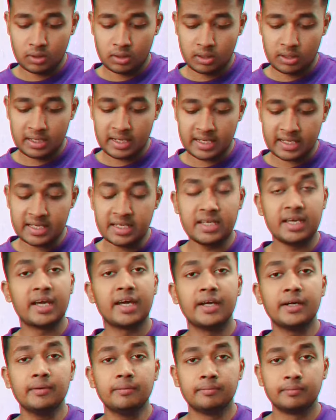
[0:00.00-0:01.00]
Nike
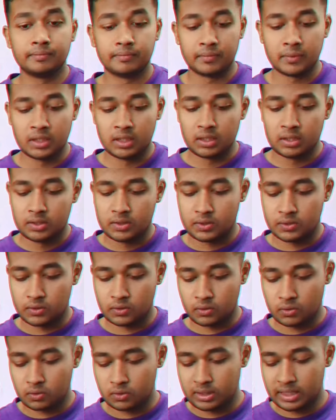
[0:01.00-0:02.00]
Air.
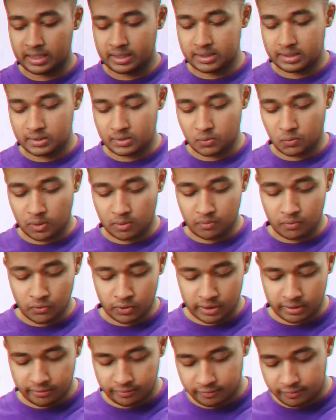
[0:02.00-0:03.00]
So that's one more
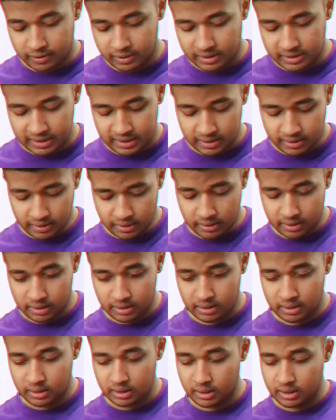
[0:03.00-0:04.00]
different thing.
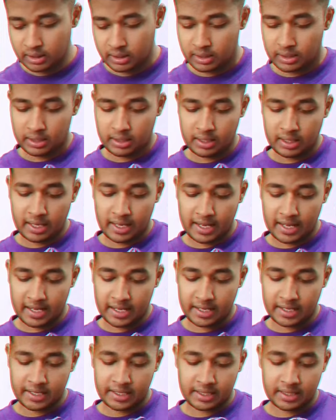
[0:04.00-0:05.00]

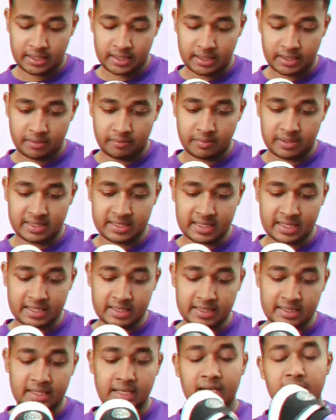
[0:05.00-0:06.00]
And besides
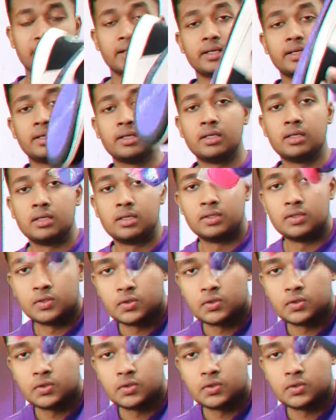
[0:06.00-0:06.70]
that, the